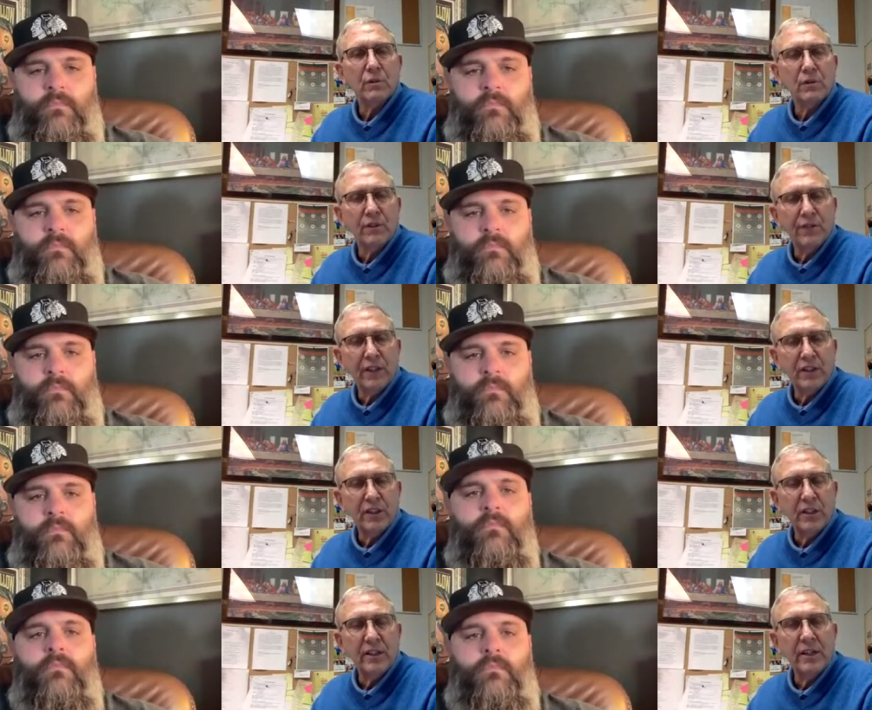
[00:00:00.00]

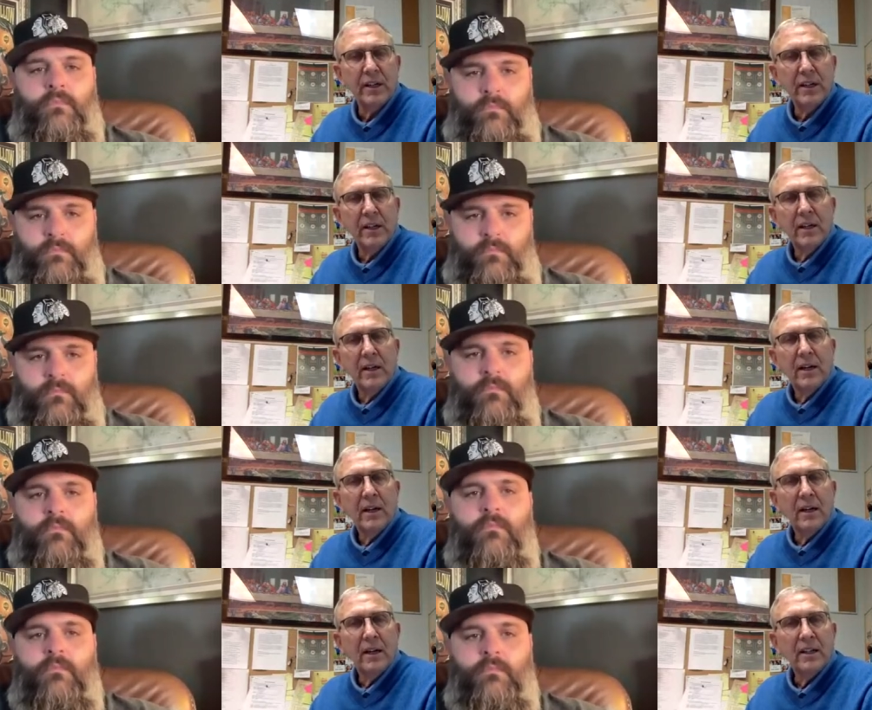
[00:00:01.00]
Speaker 1: crucifixion,
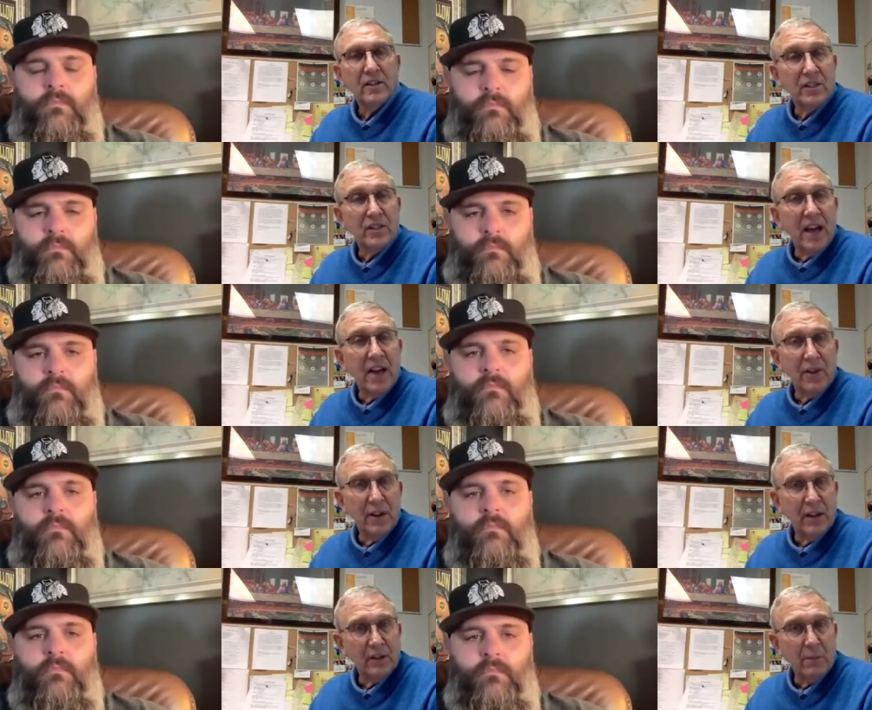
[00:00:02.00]
uh, his death,
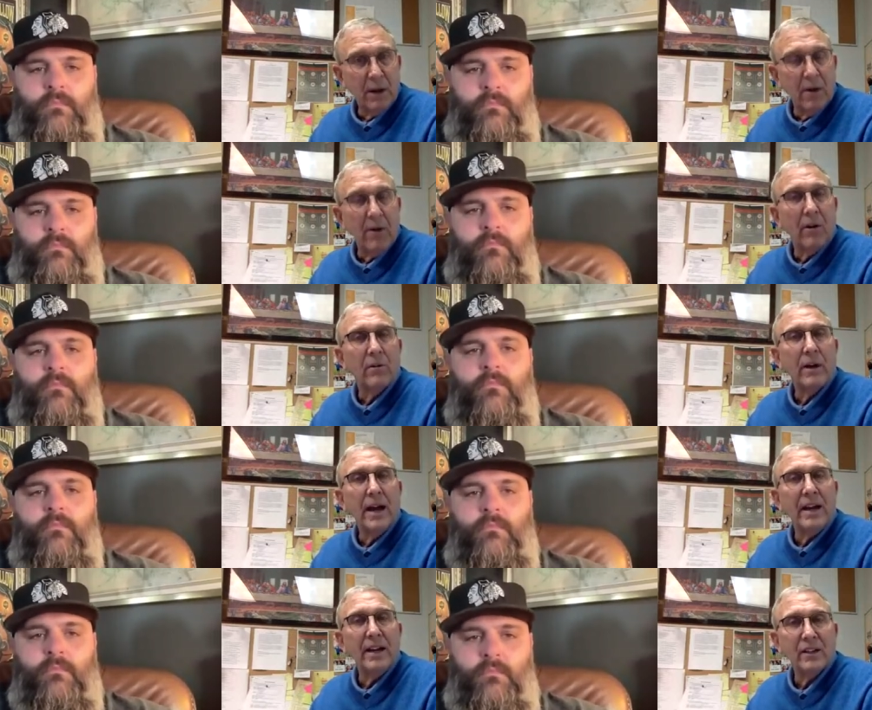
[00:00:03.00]
his burial, and